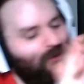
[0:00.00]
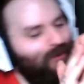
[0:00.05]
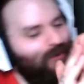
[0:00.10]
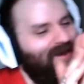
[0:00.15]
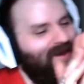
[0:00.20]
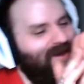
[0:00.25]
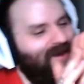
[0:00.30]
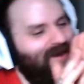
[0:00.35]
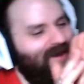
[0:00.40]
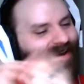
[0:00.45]

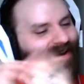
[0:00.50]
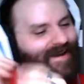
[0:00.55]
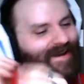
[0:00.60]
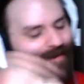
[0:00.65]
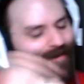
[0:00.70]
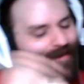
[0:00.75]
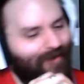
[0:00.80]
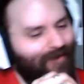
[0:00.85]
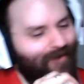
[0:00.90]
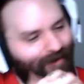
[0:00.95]
talking,
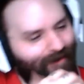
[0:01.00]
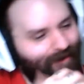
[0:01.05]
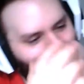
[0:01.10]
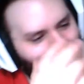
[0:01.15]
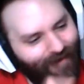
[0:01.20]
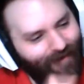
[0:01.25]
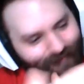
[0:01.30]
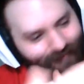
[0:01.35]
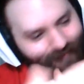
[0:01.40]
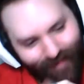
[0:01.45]

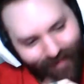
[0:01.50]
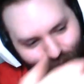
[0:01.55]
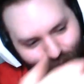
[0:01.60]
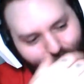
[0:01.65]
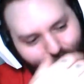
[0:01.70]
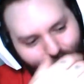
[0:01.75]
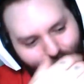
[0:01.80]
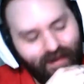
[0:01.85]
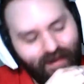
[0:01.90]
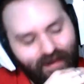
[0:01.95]

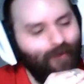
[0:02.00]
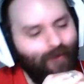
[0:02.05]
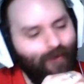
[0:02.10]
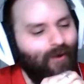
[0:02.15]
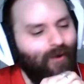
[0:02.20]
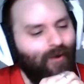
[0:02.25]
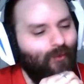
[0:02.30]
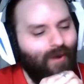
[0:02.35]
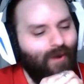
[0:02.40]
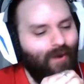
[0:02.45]
off camera
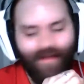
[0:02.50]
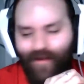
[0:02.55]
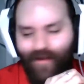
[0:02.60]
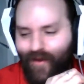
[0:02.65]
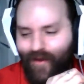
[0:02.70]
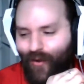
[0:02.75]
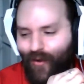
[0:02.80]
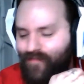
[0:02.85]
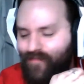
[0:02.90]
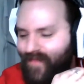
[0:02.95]
a while
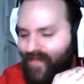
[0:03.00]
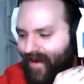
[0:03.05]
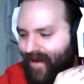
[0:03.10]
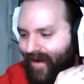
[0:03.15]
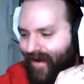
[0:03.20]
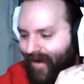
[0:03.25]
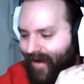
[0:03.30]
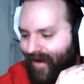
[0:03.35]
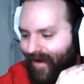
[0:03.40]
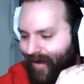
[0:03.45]
ago.
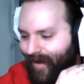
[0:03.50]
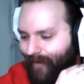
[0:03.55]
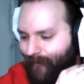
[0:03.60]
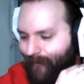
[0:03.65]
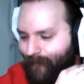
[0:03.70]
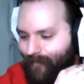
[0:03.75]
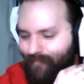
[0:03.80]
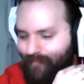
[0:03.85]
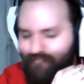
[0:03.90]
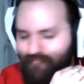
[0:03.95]

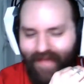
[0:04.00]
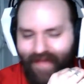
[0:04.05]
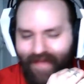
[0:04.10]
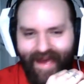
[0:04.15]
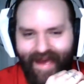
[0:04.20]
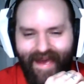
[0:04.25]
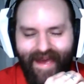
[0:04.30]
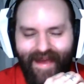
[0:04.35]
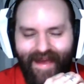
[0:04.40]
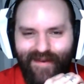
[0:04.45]

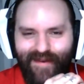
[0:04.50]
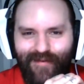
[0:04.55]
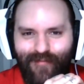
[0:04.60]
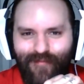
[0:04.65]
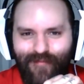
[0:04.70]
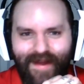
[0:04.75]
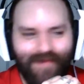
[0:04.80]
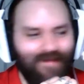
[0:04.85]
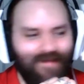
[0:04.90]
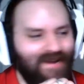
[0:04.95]
And
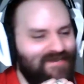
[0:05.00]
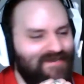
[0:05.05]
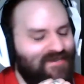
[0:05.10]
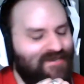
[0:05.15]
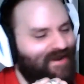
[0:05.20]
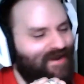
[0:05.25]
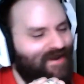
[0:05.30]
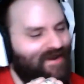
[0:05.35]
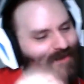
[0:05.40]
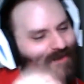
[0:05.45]
we had
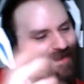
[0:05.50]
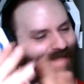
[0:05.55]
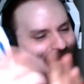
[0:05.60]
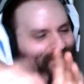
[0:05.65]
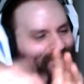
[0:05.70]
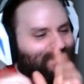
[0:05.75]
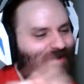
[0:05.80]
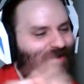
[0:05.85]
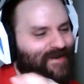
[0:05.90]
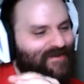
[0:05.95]
mentioned a
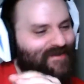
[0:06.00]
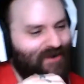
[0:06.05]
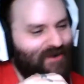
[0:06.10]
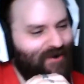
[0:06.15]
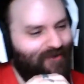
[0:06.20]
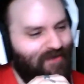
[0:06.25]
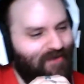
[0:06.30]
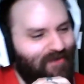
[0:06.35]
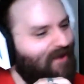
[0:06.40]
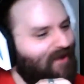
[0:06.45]
particular
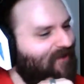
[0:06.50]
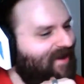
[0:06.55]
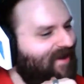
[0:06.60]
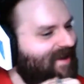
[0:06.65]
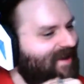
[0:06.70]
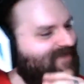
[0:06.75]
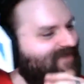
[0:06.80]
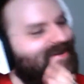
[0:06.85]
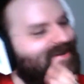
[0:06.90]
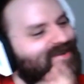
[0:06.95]
distro that we
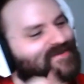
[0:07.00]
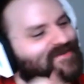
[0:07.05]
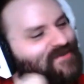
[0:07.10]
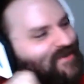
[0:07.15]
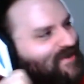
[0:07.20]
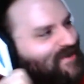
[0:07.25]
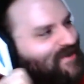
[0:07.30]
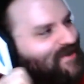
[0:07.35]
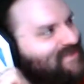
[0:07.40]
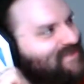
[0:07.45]
had
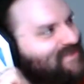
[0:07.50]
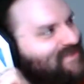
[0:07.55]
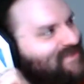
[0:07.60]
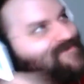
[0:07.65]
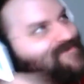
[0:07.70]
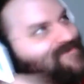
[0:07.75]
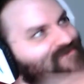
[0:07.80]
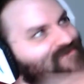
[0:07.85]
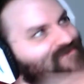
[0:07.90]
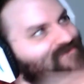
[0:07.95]
mentioned
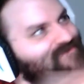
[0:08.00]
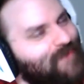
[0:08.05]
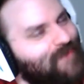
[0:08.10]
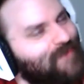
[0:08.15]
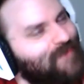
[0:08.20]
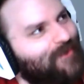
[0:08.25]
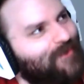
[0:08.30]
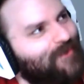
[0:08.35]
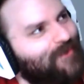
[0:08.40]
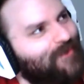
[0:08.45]
about
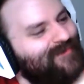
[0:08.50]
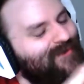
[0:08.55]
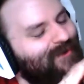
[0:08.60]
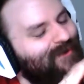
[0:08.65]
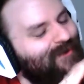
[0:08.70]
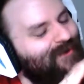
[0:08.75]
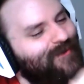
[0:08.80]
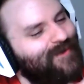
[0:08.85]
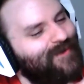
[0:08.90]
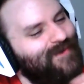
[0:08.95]
2
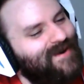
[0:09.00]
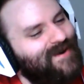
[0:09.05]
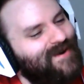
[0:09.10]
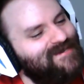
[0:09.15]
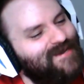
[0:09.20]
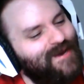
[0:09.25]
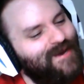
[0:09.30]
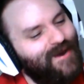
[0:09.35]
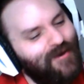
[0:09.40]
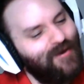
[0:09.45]
or 3 months
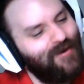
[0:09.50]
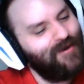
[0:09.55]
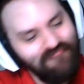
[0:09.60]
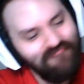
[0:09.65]
ago,